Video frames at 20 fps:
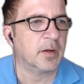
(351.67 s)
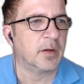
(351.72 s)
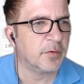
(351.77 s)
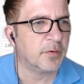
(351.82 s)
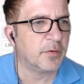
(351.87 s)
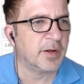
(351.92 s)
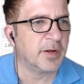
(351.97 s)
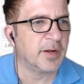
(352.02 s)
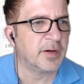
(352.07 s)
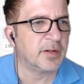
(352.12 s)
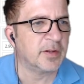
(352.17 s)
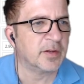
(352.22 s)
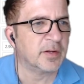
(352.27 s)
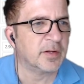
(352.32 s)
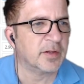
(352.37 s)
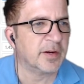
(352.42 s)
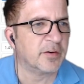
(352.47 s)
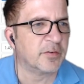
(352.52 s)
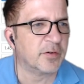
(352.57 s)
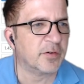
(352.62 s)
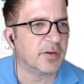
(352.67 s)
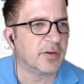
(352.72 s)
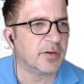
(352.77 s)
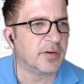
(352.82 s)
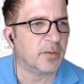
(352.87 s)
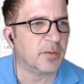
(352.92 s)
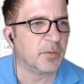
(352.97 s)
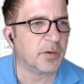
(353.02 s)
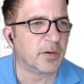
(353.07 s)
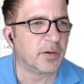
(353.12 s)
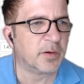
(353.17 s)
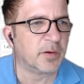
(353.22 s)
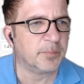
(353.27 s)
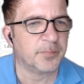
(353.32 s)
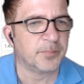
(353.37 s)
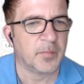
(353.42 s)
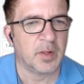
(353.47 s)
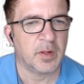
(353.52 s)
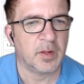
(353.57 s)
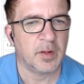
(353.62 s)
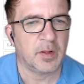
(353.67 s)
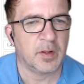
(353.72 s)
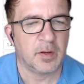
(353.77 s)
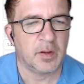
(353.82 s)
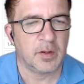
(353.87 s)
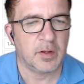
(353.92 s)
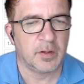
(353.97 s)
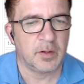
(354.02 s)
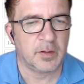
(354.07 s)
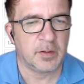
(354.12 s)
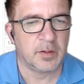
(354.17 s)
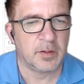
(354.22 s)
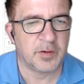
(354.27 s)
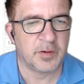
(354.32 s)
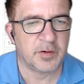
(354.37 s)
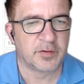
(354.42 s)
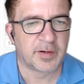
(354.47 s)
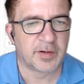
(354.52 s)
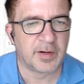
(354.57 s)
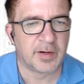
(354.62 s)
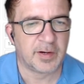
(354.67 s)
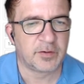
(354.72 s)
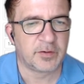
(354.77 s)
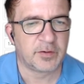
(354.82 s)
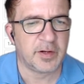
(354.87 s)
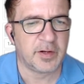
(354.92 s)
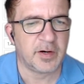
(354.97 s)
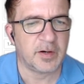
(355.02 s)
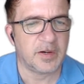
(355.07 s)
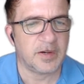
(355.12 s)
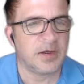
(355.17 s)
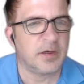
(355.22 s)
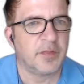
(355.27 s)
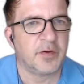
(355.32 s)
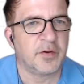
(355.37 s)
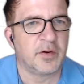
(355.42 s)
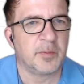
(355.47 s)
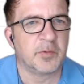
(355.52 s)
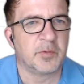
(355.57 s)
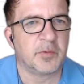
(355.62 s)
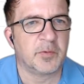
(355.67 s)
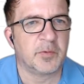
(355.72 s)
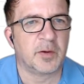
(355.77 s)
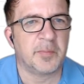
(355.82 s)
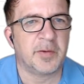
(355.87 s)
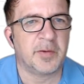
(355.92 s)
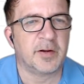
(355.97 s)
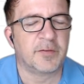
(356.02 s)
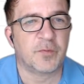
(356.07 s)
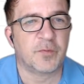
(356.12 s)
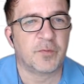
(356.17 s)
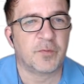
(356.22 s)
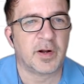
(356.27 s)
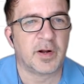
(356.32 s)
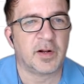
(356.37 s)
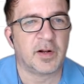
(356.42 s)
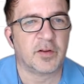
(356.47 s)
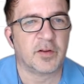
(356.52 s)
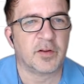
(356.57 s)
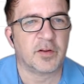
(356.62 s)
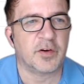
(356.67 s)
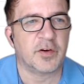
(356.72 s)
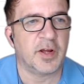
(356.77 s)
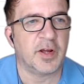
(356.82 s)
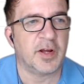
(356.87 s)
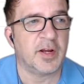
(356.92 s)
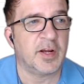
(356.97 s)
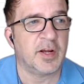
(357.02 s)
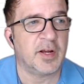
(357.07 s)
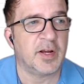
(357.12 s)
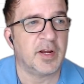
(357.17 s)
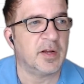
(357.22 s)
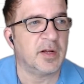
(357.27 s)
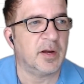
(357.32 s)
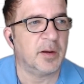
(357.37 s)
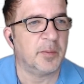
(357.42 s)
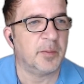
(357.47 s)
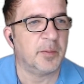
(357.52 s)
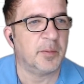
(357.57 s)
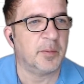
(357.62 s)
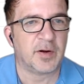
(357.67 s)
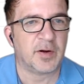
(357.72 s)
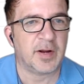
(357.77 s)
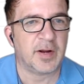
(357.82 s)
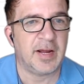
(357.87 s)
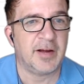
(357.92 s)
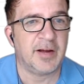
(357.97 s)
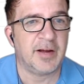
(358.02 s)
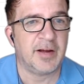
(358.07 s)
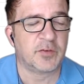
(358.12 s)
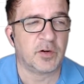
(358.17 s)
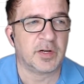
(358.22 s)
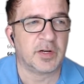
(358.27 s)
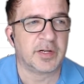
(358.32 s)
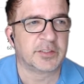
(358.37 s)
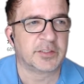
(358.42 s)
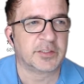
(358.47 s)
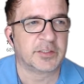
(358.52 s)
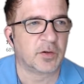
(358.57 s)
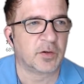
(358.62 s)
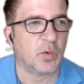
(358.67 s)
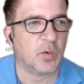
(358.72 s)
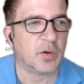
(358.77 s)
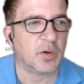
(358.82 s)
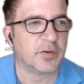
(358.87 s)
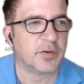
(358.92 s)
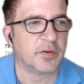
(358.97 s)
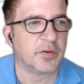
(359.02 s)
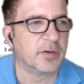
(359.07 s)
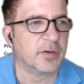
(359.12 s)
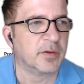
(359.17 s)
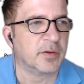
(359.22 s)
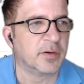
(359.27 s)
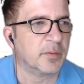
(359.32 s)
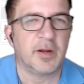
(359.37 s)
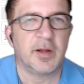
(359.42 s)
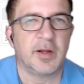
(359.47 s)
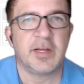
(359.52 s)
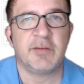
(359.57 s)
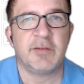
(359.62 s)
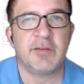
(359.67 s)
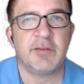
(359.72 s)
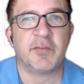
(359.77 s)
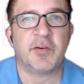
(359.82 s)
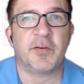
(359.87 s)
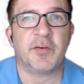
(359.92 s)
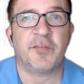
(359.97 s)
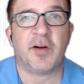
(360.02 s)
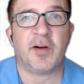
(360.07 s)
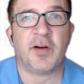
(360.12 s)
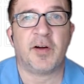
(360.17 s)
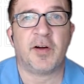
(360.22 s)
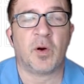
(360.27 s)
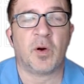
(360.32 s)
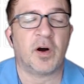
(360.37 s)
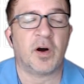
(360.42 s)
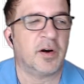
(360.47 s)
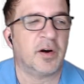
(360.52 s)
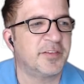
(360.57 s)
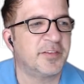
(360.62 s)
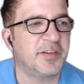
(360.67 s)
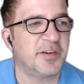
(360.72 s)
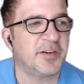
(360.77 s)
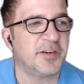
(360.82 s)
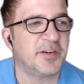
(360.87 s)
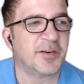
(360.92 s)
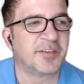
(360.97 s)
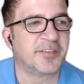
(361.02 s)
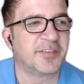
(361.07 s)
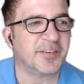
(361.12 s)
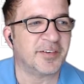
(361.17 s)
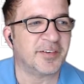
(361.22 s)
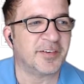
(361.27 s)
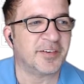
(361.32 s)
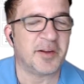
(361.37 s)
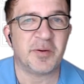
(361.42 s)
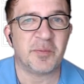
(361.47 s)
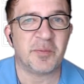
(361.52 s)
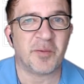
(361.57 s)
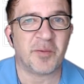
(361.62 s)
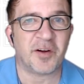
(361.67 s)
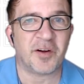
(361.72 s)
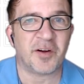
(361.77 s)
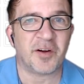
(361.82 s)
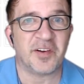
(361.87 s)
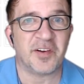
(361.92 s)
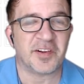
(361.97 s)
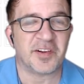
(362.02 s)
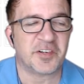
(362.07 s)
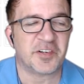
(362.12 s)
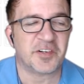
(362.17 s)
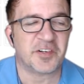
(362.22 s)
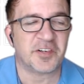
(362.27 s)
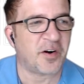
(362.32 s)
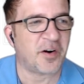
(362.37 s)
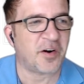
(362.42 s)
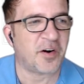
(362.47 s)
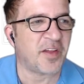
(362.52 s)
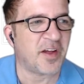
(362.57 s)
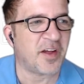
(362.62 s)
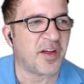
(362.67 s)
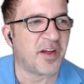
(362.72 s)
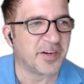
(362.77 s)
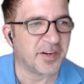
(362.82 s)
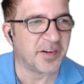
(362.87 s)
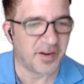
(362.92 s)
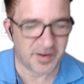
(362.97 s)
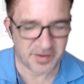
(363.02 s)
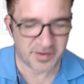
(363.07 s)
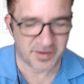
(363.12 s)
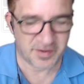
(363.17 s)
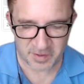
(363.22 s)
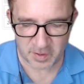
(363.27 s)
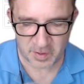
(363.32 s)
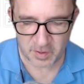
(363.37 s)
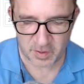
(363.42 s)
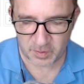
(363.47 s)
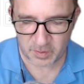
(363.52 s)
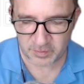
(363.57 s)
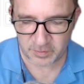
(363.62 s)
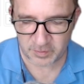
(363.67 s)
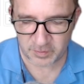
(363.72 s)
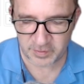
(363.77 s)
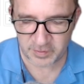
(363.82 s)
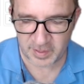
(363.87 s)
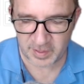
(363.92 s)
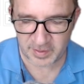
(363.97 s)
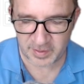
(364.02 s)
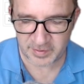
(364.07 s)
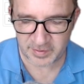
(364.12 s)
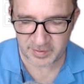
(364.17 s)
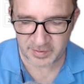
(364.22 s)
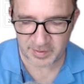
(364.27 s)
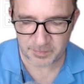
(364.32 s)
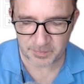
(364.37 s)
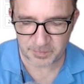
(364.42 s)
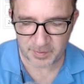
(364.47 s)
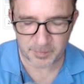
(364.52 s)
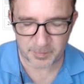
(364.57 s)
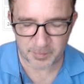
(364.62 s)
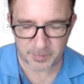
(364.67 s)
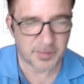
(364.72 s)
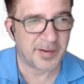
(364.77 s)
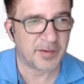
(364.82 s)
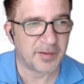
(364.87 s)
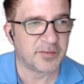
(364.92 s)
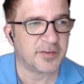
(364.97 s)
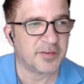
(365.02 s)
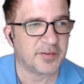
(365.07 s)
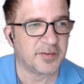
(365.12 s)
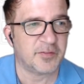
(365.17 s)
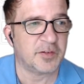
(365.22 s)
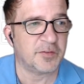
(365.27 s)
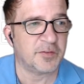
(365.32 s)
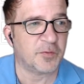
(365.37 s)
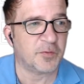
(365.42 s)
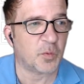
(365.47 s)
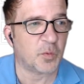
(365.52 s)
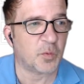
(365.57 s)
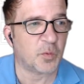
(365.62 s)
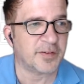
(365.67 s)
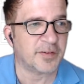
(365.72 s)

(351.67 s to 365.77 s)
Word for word: 3080 light hash rate. There we go. Let me just calculate it. Ethereum is going to make $4 a day about after electric costs. Even if you follow our T-Rex and NBMiner LHR unlocking guys, I'll show you how to get probably about 74 to